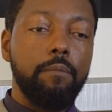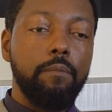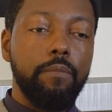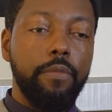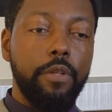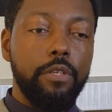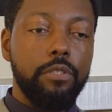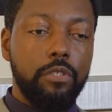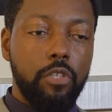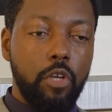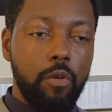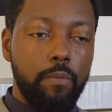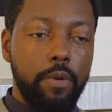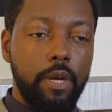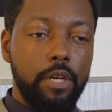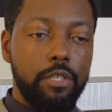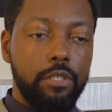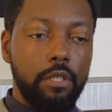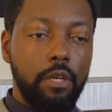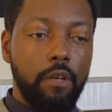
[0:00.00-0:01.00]
there's so
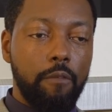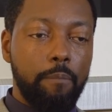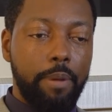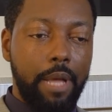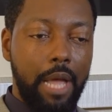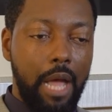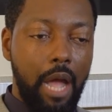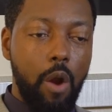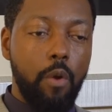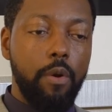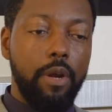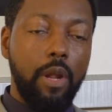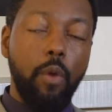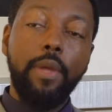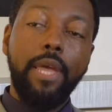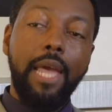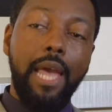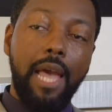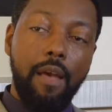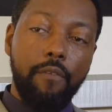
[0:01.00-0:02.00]
much power that
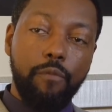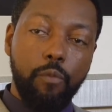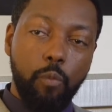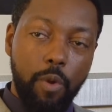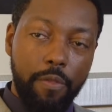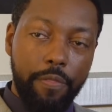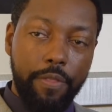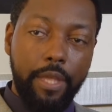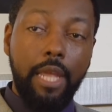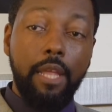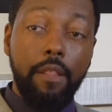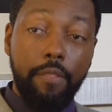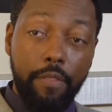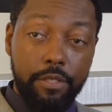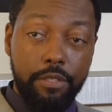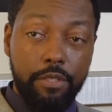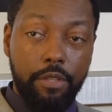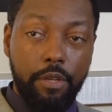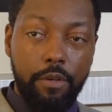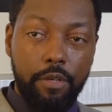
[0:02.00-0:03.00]
we have within
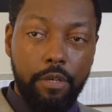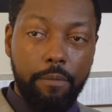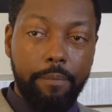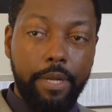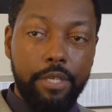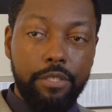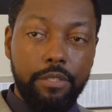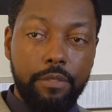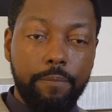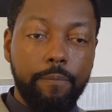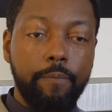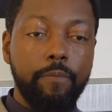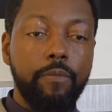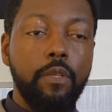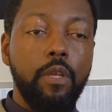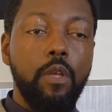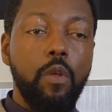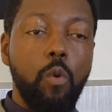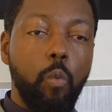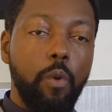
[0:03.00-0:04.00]
this third dimension
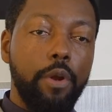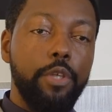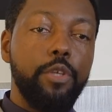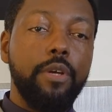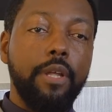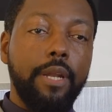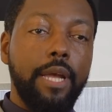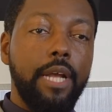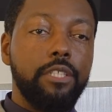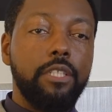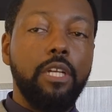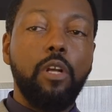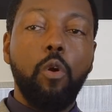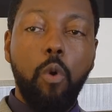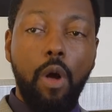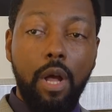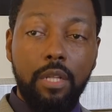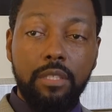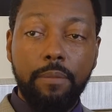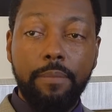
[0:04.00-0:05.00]
where you can actually
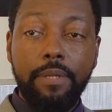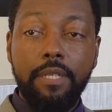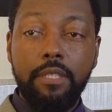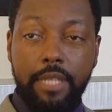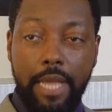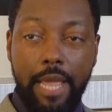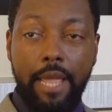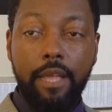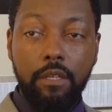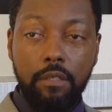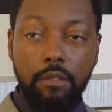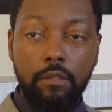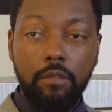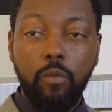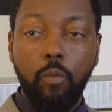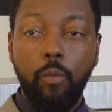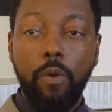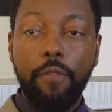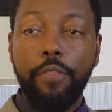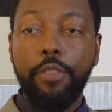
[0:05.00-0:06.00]
quantum entangle
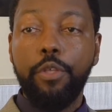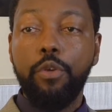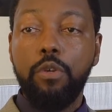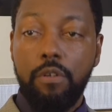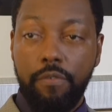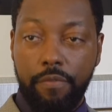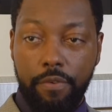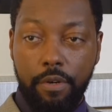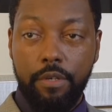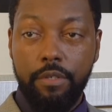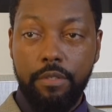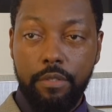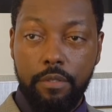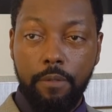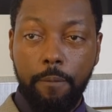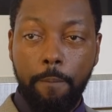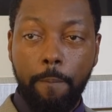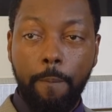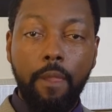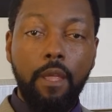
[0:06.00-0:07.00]
with the universe.
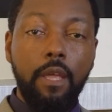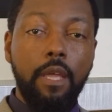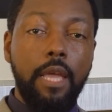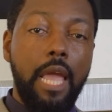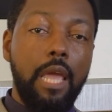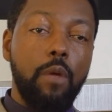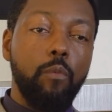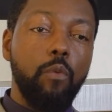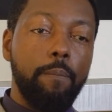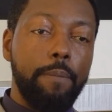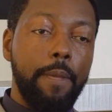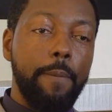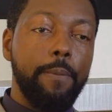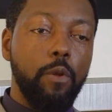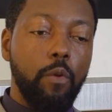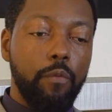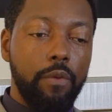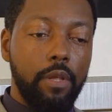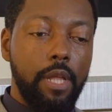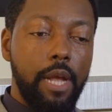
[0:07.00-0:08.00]
And what people
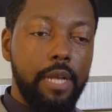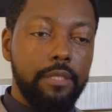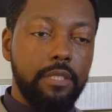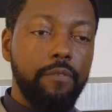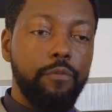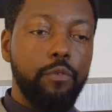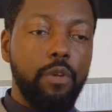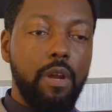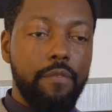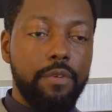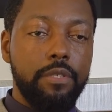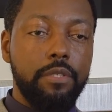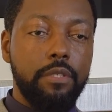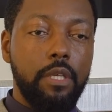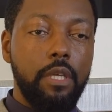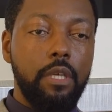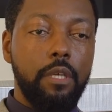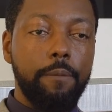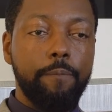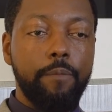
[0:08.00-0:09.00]
don't realize, if you ever
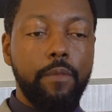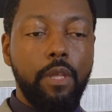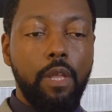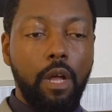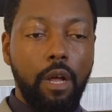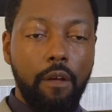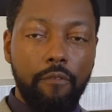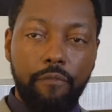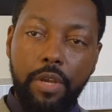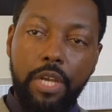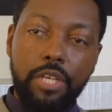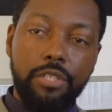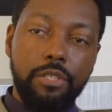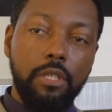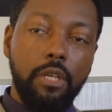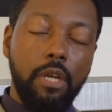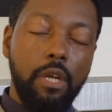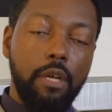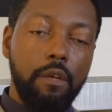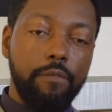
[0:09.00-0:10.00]
see a
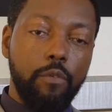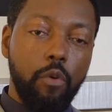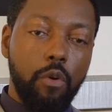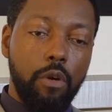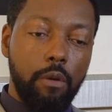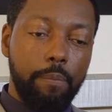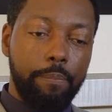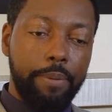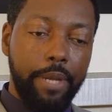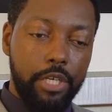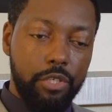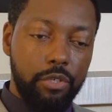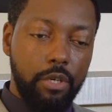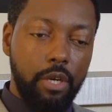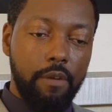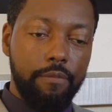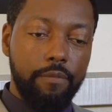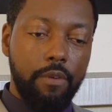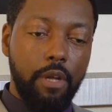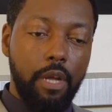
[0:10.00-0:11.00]
vision of or a picture
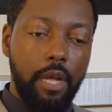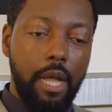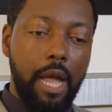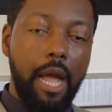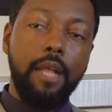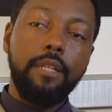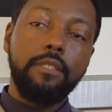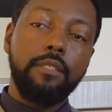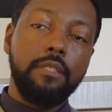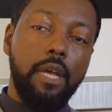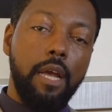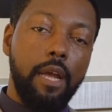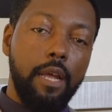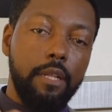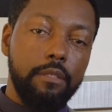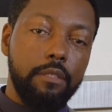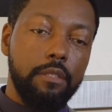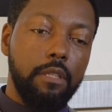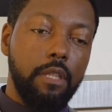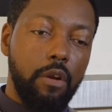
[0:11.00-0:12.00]
of
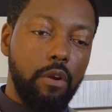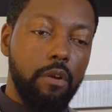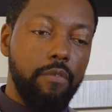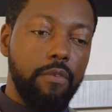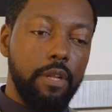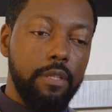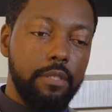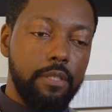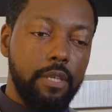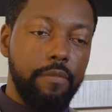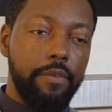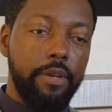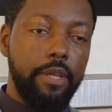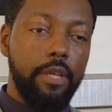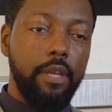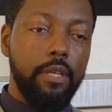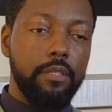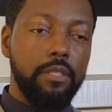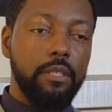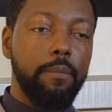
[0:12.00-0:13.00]
Einstein's theory of
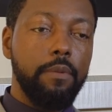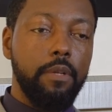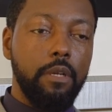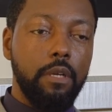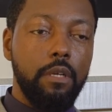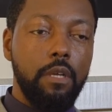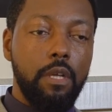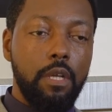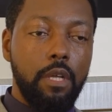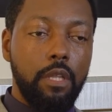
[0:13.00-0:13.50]
relativity and some of